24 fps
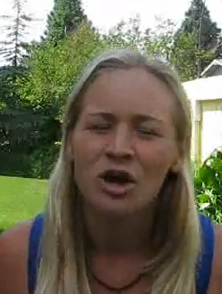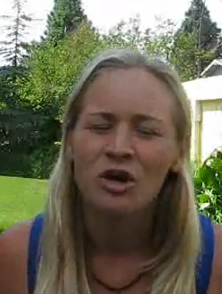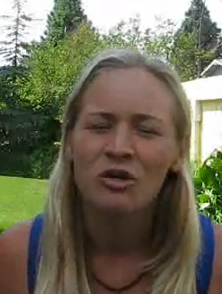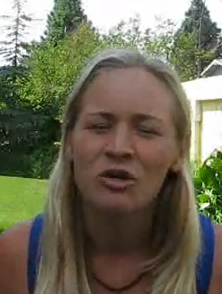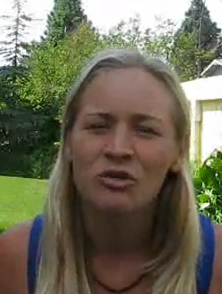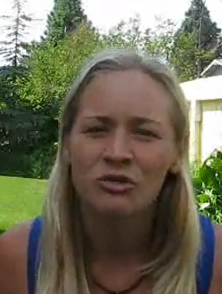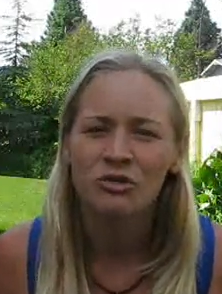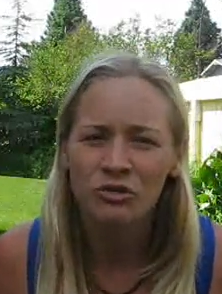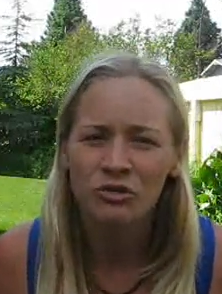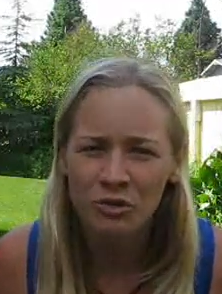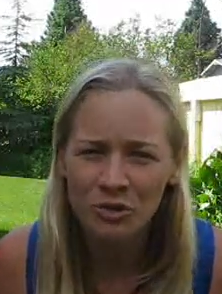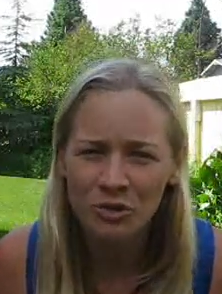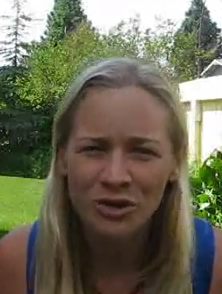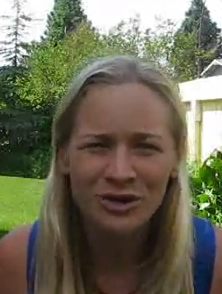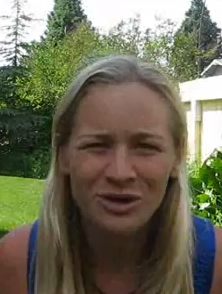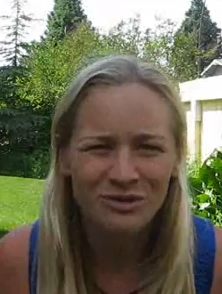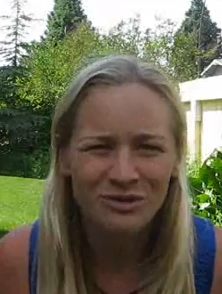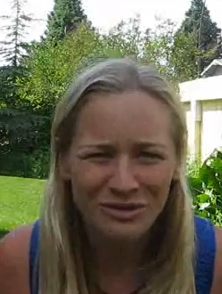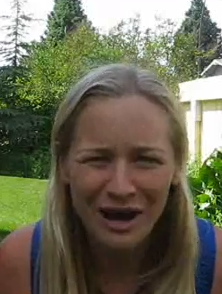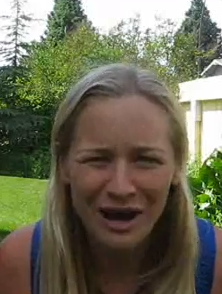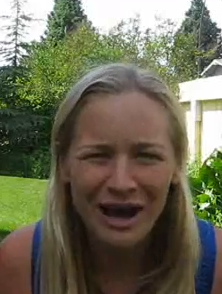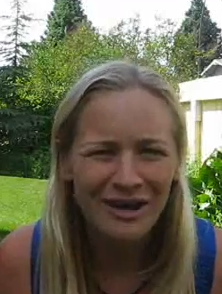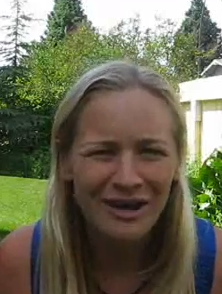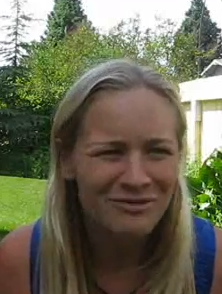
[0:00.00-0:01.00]

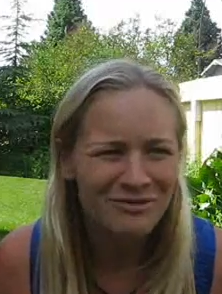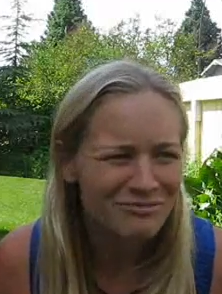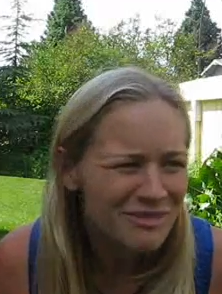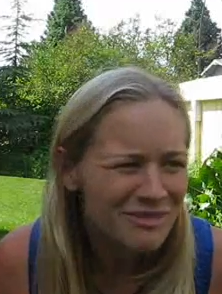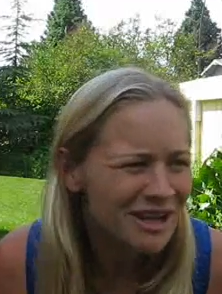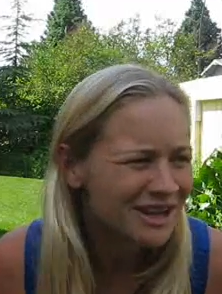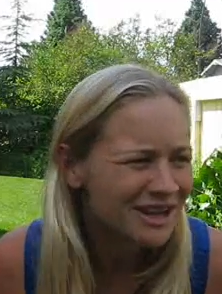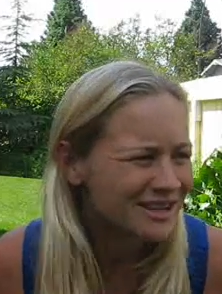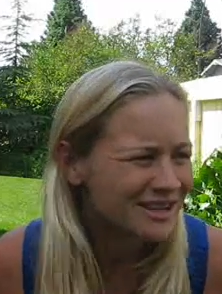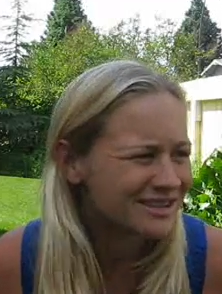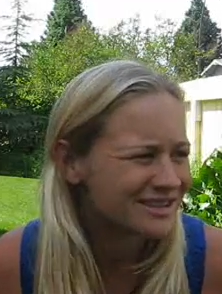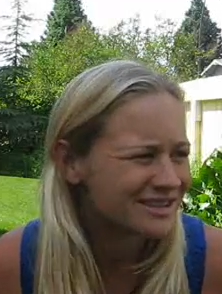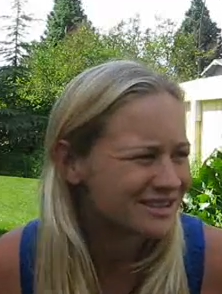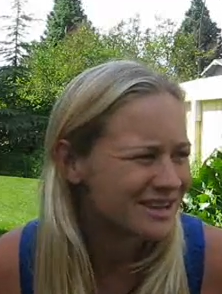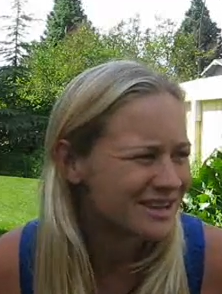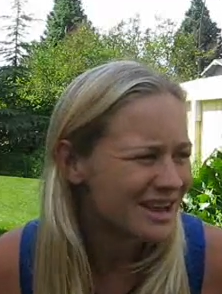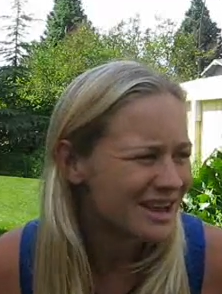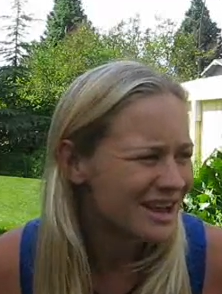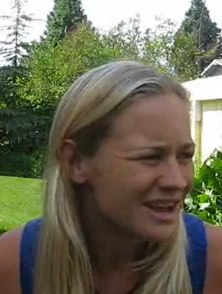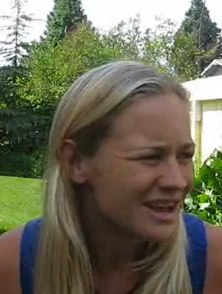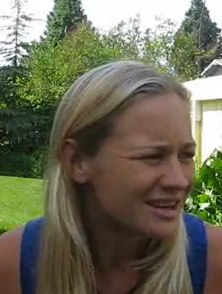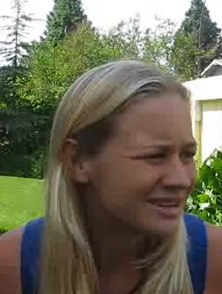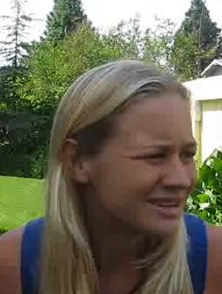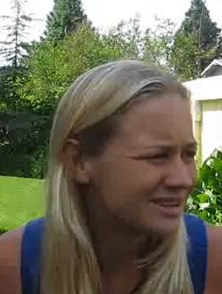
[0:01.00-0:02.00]
45 minutes
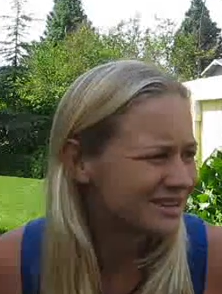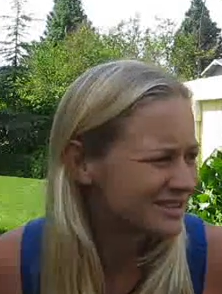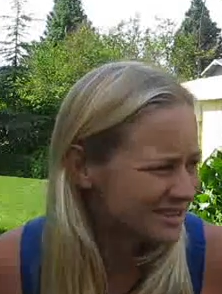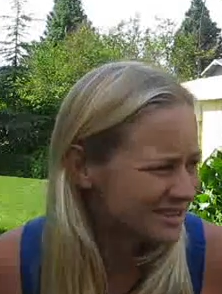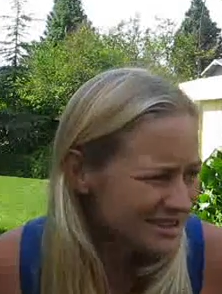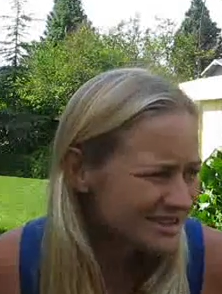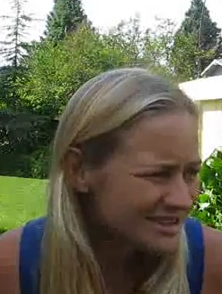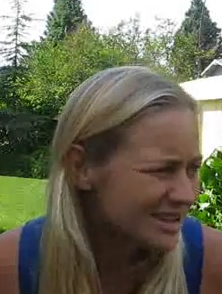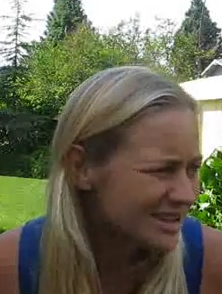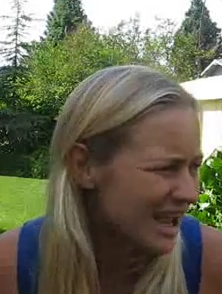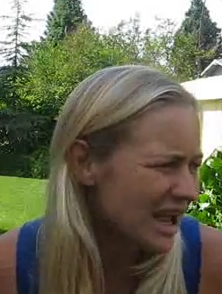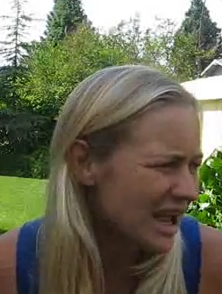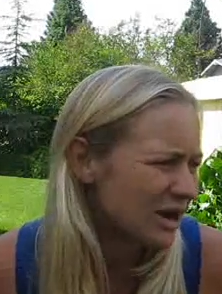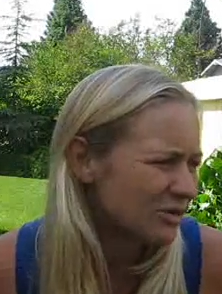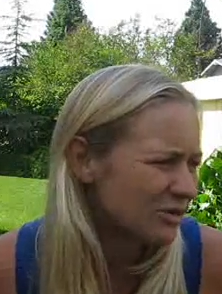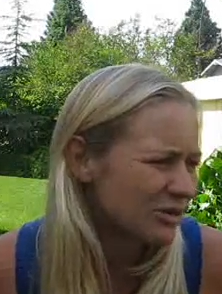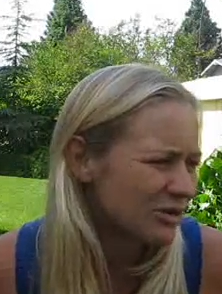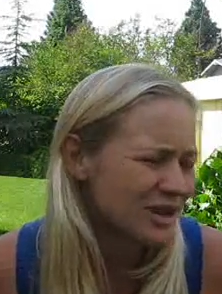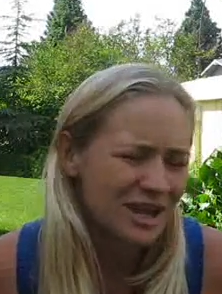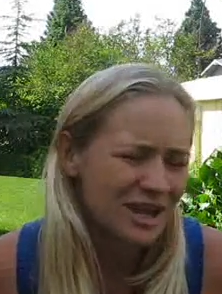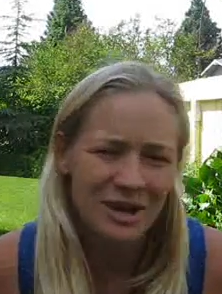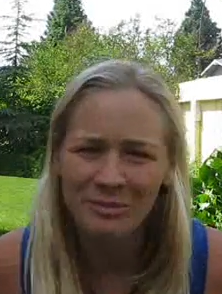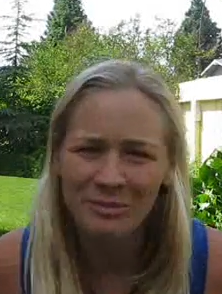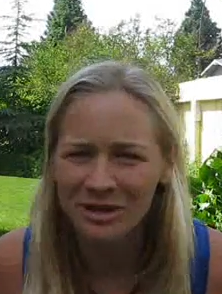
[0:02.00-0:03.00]
to sit down
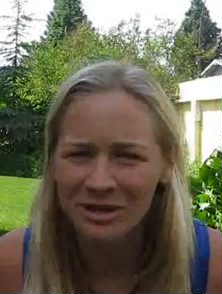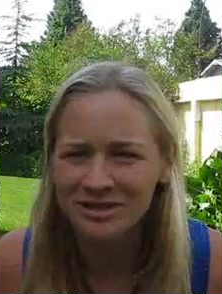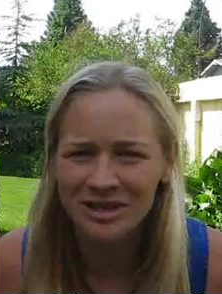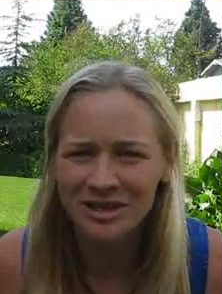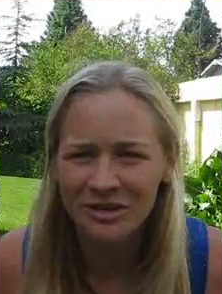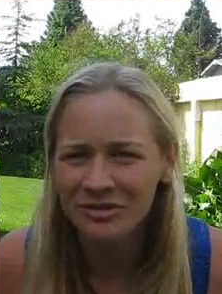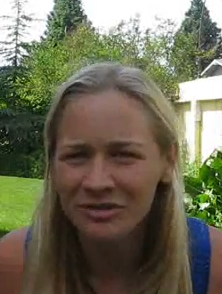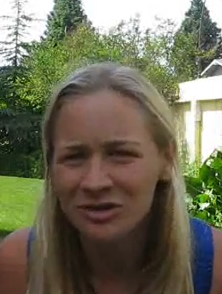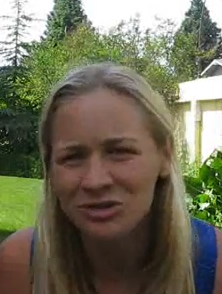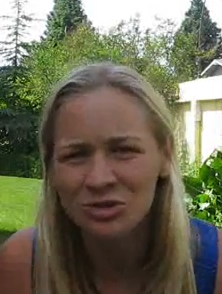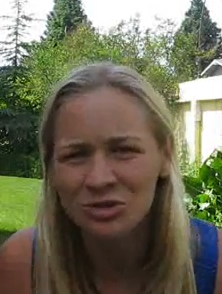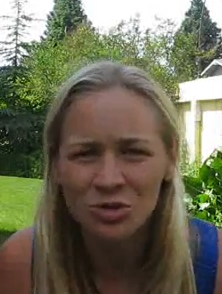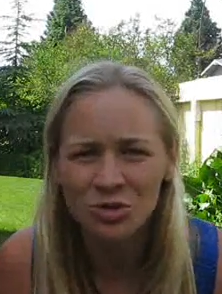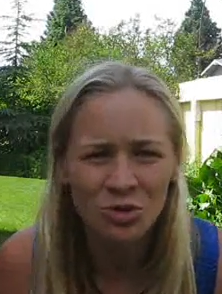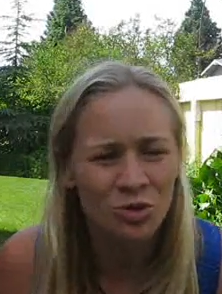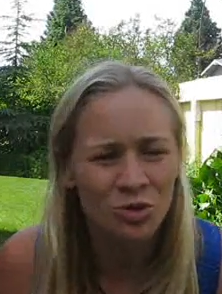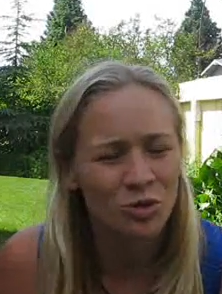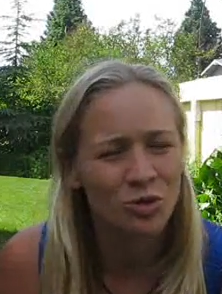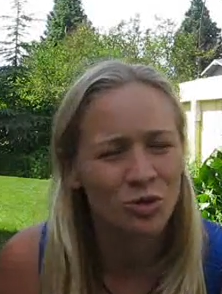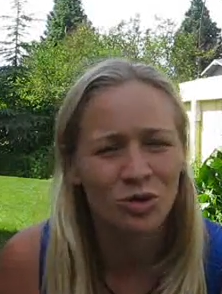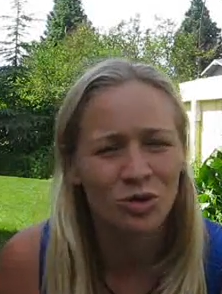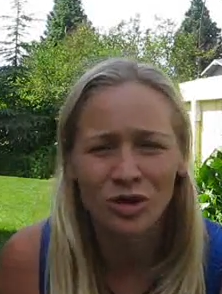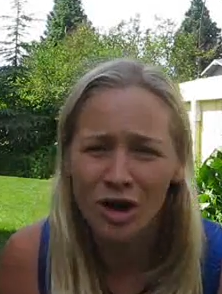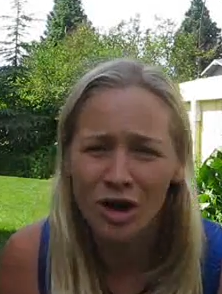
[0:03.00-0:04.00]
and get myself into
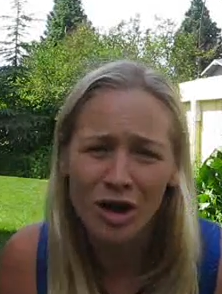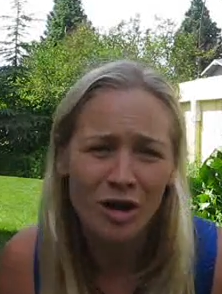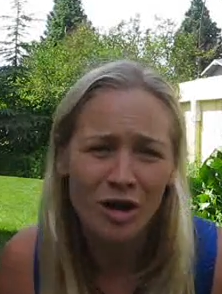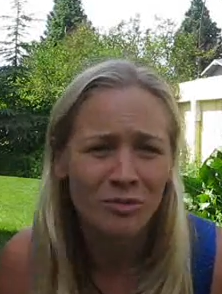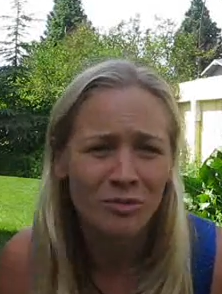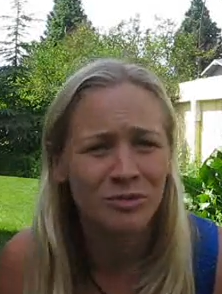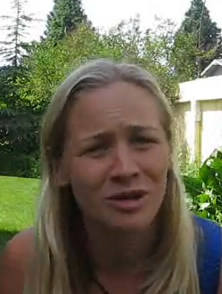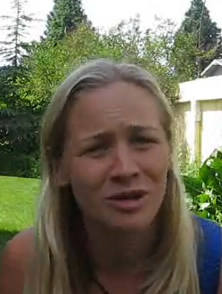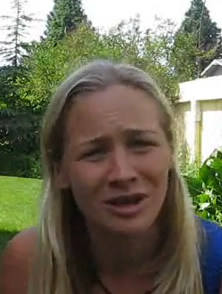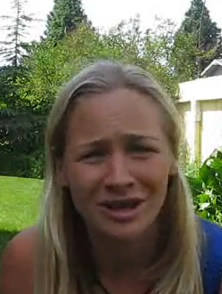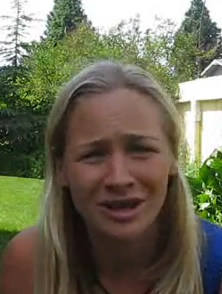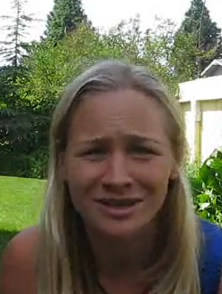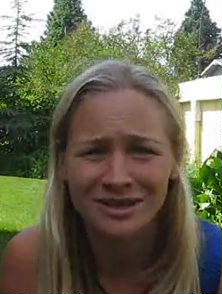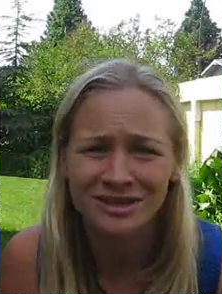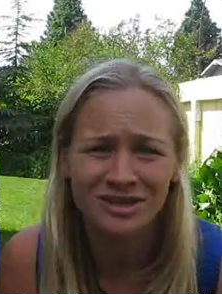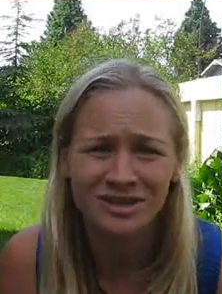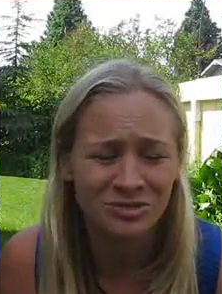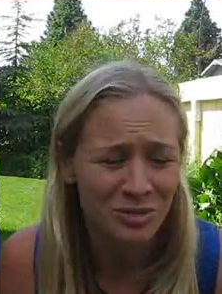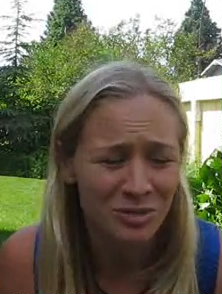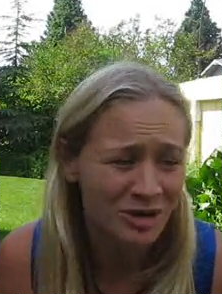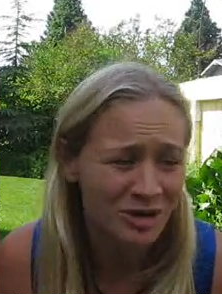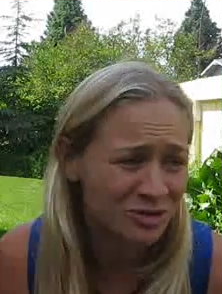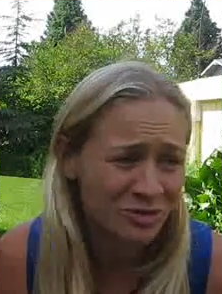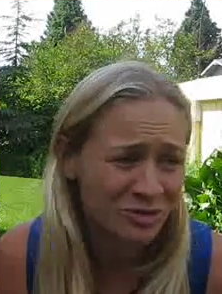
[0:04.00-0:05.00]
cool, calm, collected
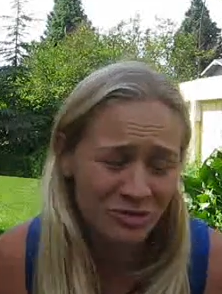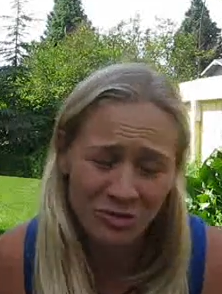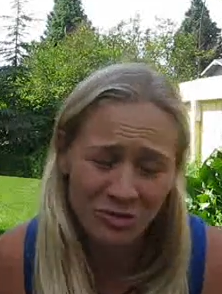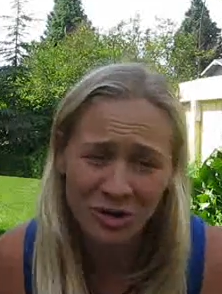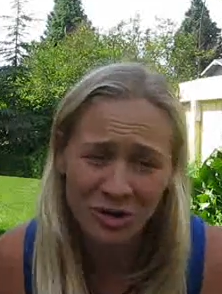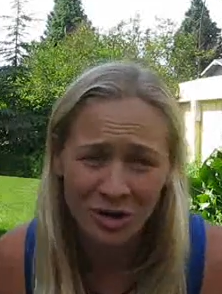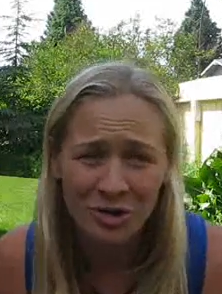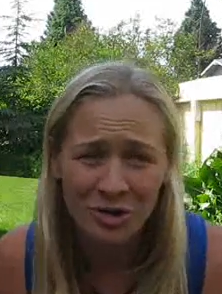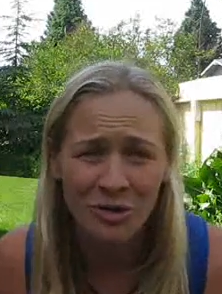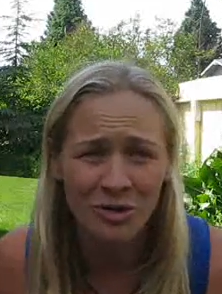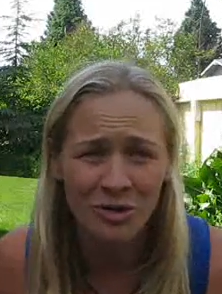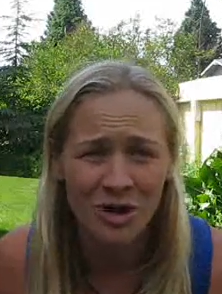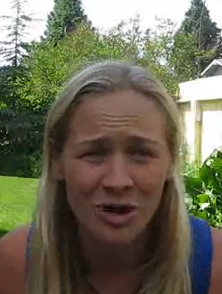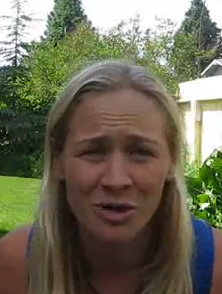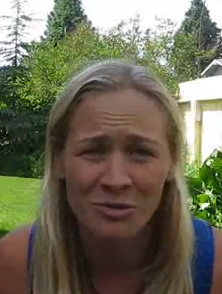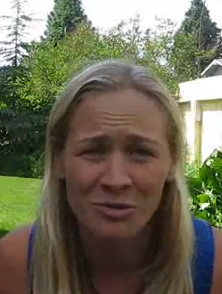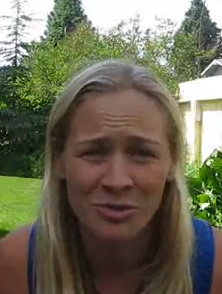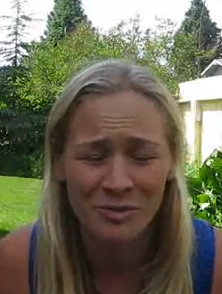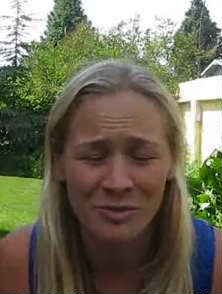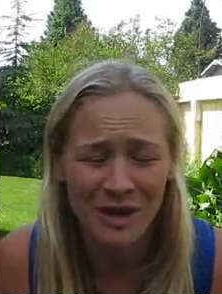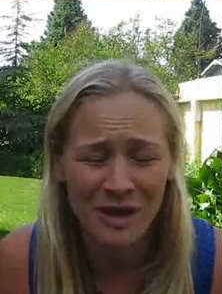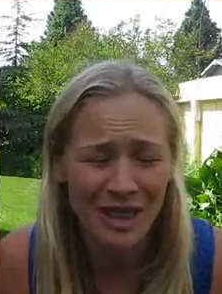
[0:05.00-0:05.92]
space before I go on with